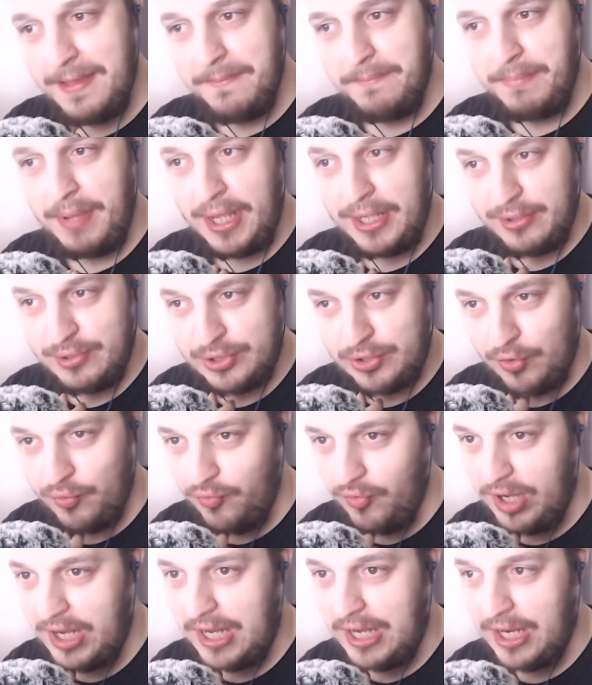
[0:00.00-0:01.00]
But I also
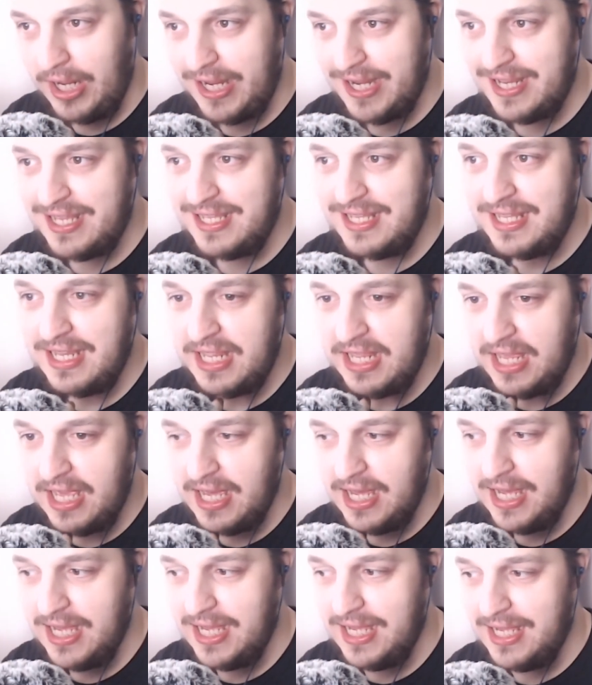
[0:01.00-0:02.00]
really like
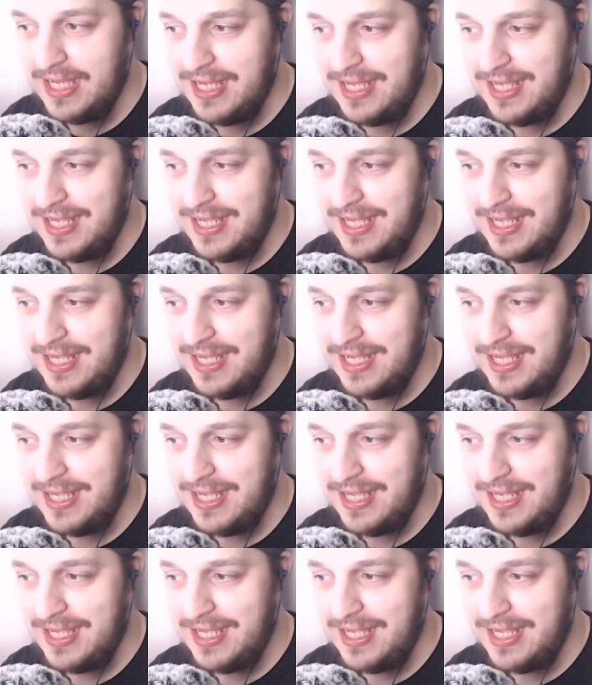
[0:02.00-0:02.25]
the